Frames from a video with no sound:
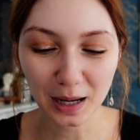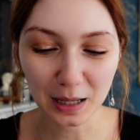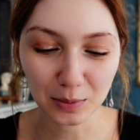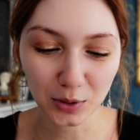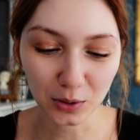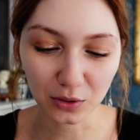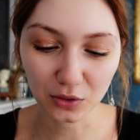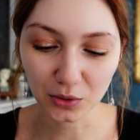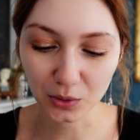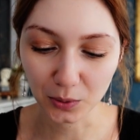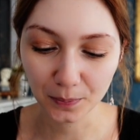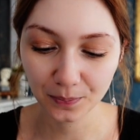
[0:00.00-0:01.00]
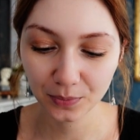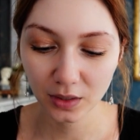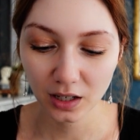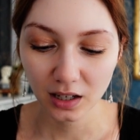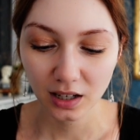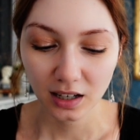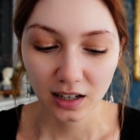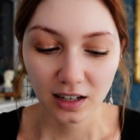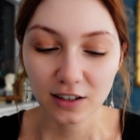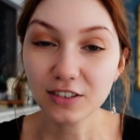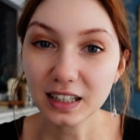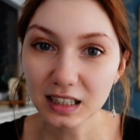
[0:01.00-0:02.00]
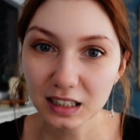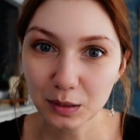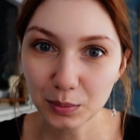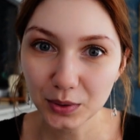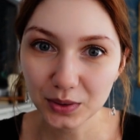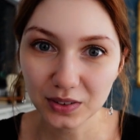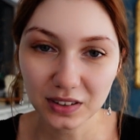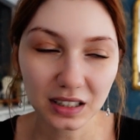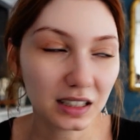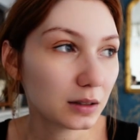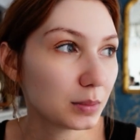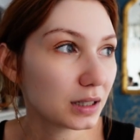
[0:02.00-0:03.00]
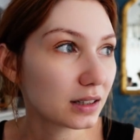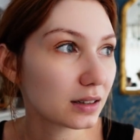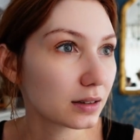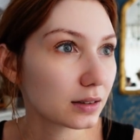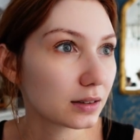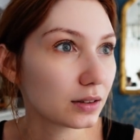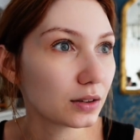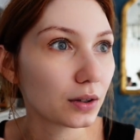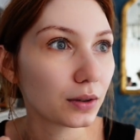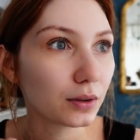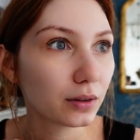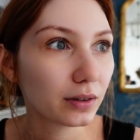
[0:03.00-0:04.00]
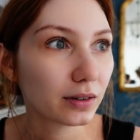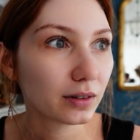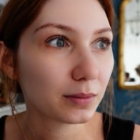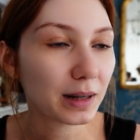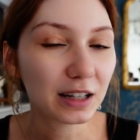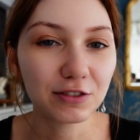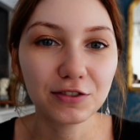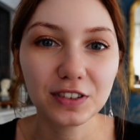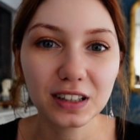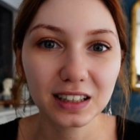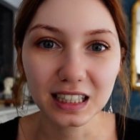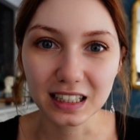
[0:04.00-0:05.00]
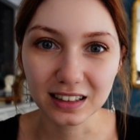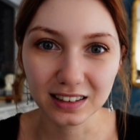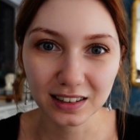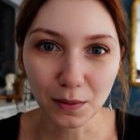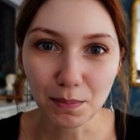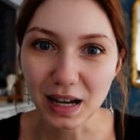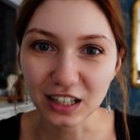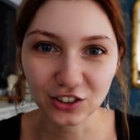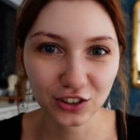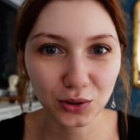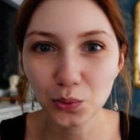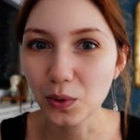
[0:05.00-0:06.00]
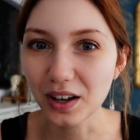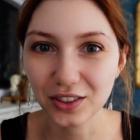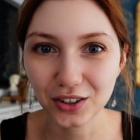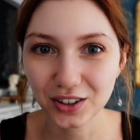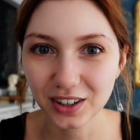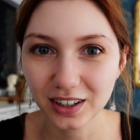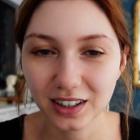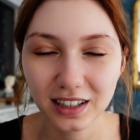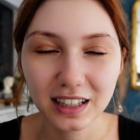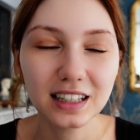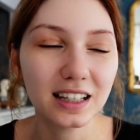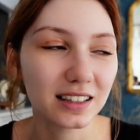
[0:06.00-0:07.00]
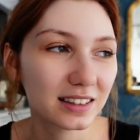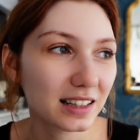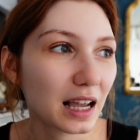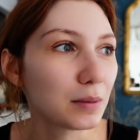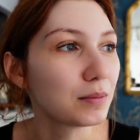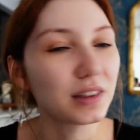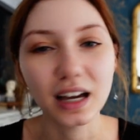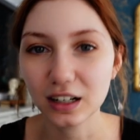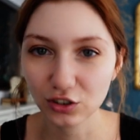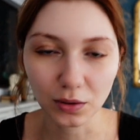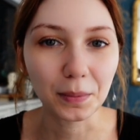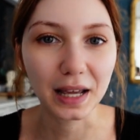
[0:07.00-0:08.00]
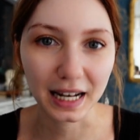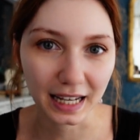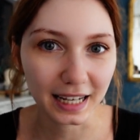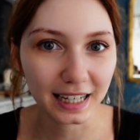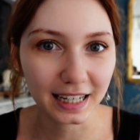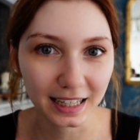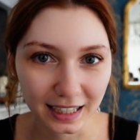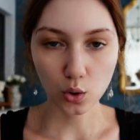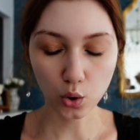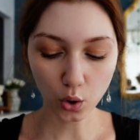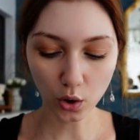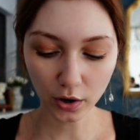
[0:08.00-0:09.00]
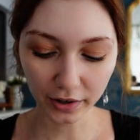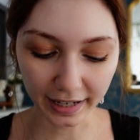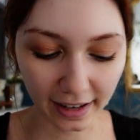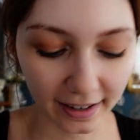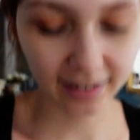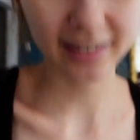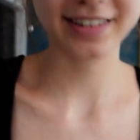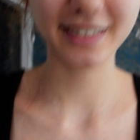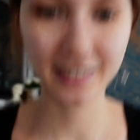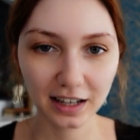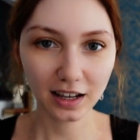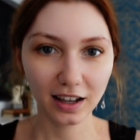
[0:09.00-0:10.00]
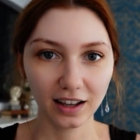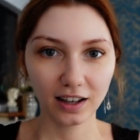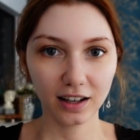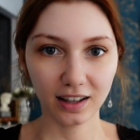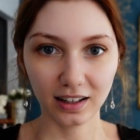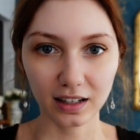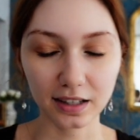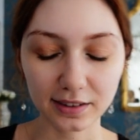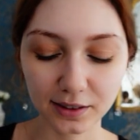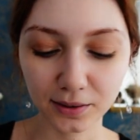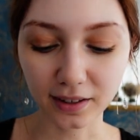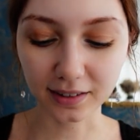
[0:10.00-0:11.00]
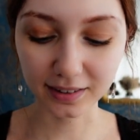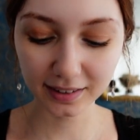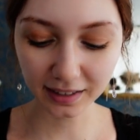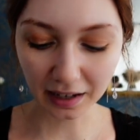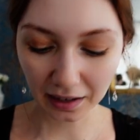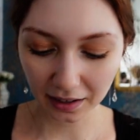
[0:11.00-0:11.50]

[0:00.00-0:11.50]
I'm going to finally proceed because, you know, my feelings match the weather. Yes, I'm that dramatic. Okay, let's do this.